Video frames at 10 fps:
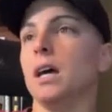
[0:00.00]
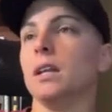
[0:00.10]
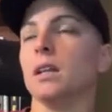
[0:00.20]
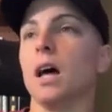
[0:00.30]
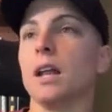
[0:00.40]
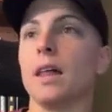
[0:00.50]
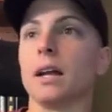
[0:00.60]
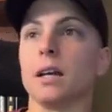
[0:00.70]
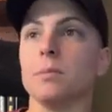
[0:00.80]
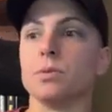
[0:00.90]
And a lot of
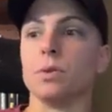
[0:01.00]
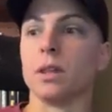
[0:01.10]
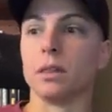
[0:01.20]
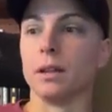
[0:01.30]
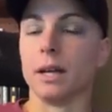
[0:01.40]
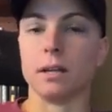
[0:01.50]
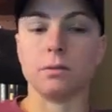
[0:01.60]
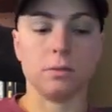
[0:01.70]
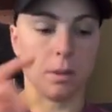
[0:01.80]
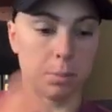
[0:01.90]
that comes with like
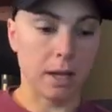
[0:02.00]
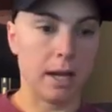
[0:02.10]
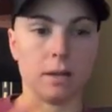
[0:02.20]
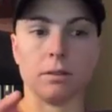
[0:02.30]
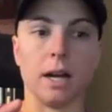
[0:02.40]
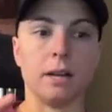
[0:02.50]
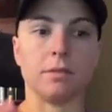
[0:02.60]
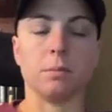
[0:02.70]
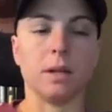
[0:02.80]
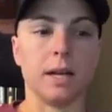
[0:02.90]
the plan, right?
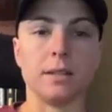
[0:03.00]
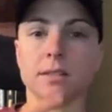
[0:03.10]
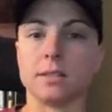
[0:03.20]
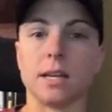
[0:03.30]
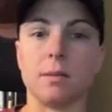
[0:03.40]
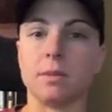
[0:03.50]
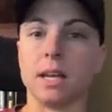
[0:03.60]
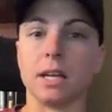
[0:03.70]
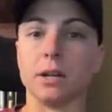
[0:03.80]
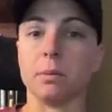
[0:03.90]
If the plan is the same
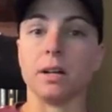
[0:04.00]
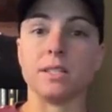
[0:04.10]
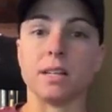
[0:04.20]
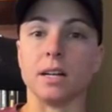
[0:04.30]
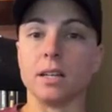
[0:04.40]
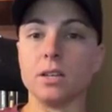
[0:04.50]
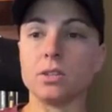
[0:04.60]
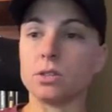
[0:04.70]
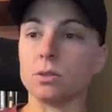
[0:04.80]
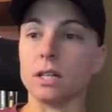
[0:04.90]
thing and your body's gotten
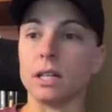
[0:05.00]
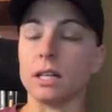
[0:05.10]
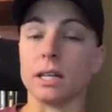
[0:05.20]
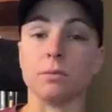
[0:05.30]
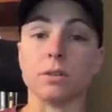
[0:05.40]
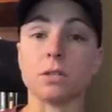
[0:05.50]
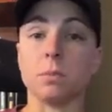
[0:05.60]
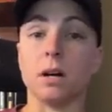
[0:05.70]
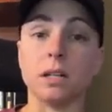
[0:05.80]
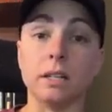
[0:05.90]
used to it and it can
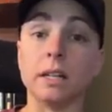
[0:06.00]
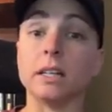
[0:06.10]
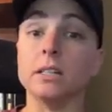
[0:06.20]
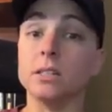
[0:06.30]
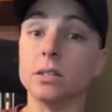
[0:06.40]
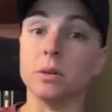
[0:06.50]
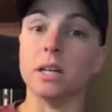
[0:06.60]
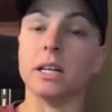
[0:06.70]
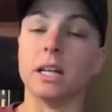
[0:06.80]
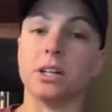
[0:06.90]
respond and it can do
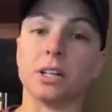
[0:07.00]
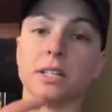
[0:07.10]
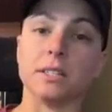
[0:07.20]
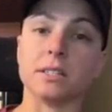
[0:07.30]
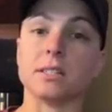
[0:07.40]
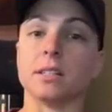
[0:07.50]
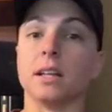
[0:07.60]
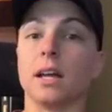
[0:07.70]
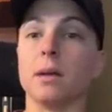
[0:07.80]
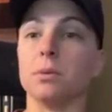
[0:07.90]
it, and you're
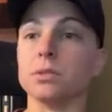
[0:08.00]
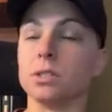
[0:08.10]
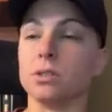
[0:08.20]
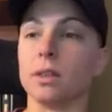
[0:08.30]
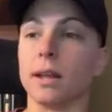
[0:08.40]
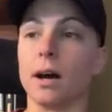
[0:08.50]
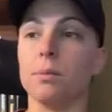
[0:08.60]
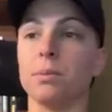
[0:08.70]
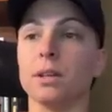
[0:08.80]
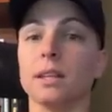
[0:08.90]
consistently able to do that
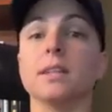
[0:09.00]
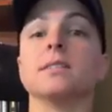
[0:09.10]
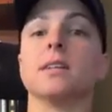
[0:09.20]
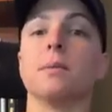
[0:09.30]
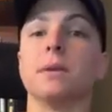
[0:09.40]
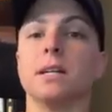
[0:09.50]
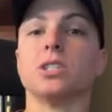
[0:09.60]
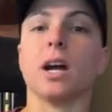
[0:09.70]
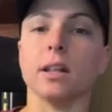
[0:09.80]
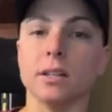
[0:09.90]
output, then it's not being
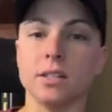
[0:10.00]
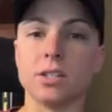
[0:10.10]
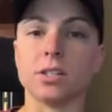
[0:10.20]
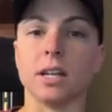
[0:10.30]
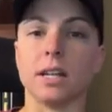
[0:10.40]
challenged.